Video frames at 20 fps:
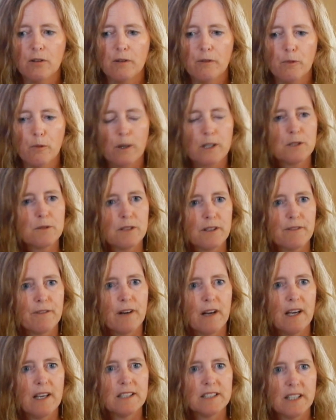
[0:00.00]
worked with a
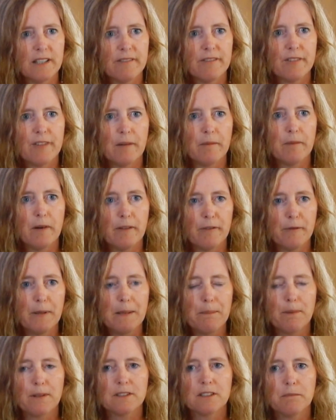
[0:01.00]
variety of
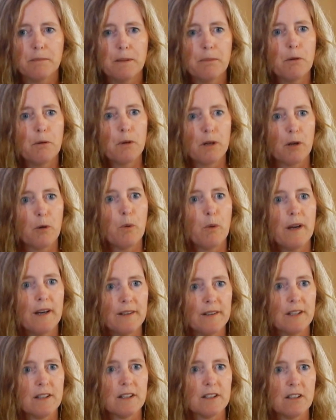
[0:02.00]
people. So people were aware
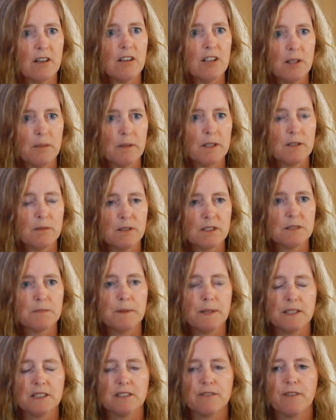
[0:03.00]
that the document was
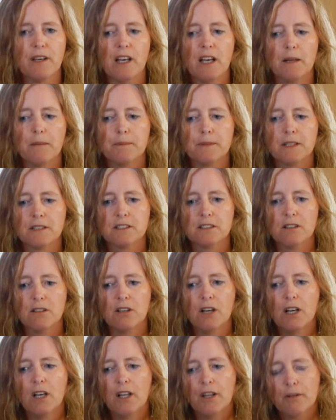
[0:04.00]
being developed, and so
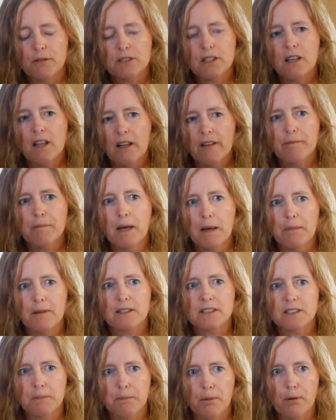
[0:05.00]
there was a lot of public
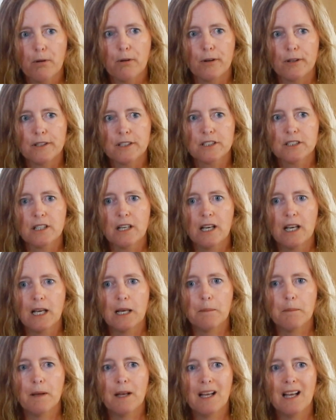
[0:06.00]
support
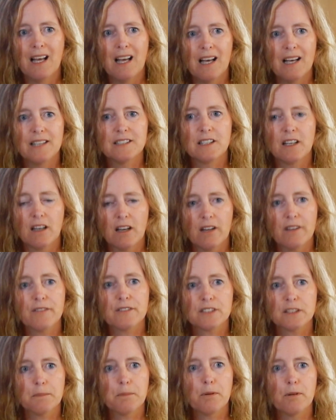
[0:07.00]
and a lot of
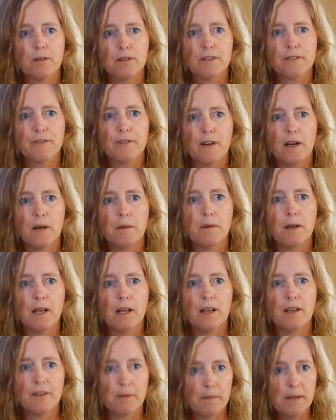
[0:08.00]
support from
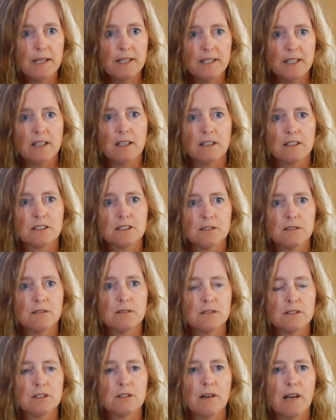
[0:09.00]
media
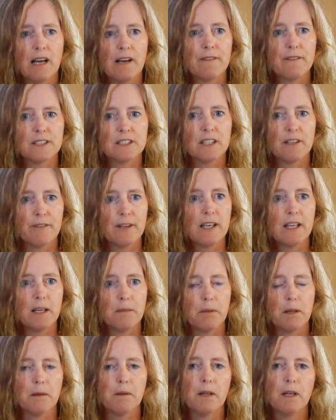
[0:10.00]
to have it available,